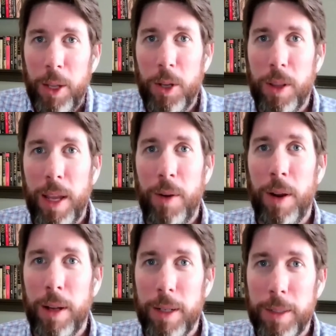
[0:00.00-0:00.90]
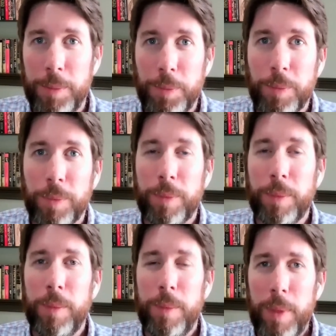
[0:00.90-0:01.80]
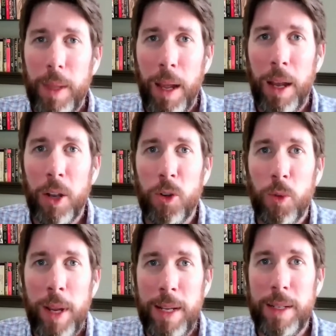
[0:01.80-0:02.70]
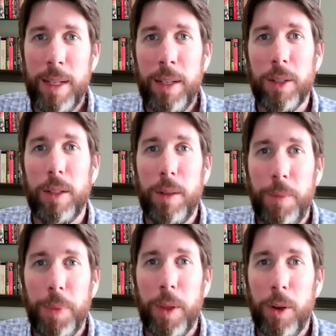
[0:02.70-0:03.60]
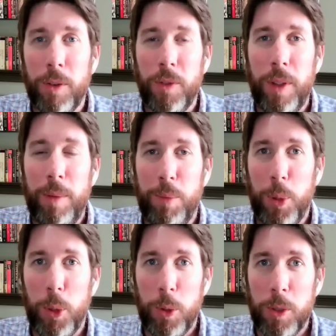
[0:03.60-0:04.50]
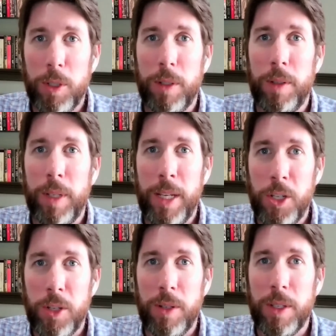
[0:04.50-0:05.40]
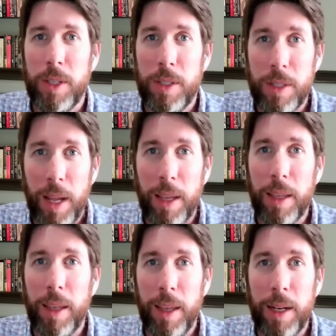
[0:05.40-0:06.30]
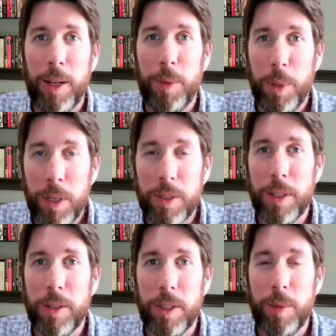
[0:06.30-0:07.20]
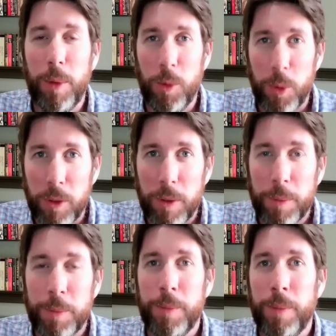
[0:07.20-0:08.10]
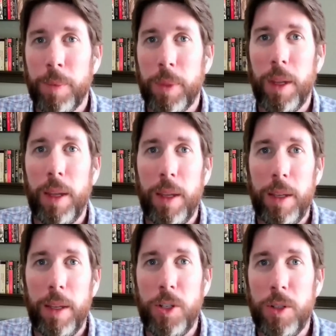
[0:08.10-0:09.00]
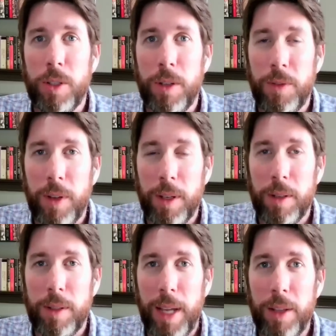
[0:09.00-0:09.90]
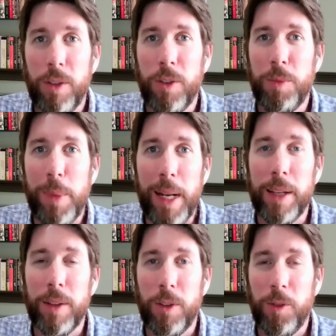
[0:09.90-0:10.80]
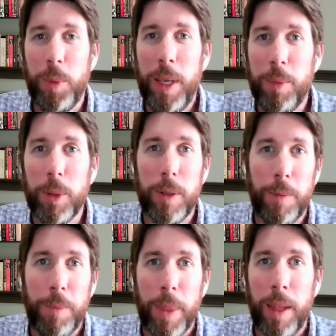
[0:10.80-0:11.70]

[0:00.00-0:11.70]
you know, there are a great deal of important issues at stake in our politics at the moment, issues that affect tens of millions of people.